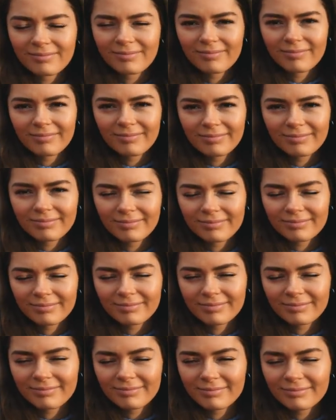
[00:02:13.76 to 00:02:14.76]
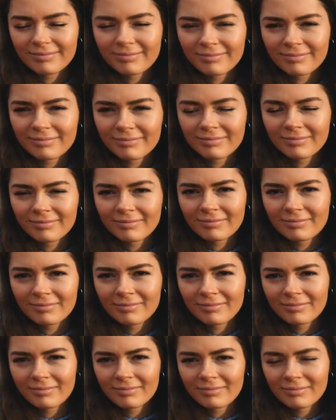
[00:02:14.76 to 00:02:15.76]

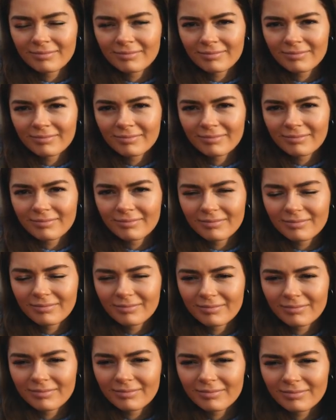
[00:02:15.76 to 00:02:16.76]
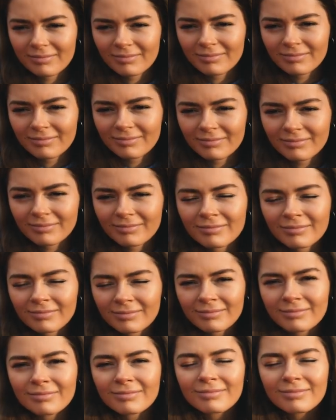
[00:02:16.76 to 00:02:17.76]

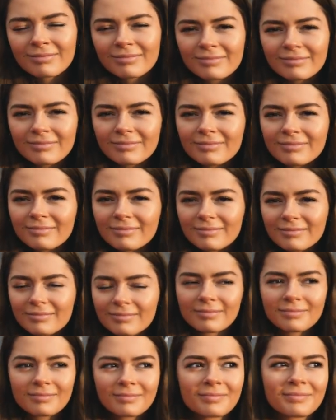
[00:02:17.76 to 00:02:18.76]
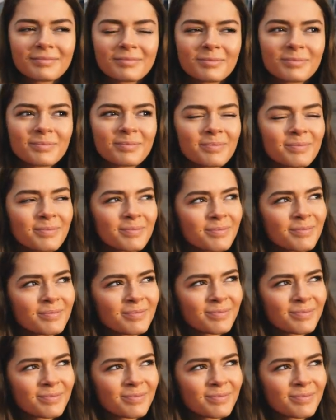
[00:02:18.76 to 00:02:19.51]
No words are spoken by the person on screen.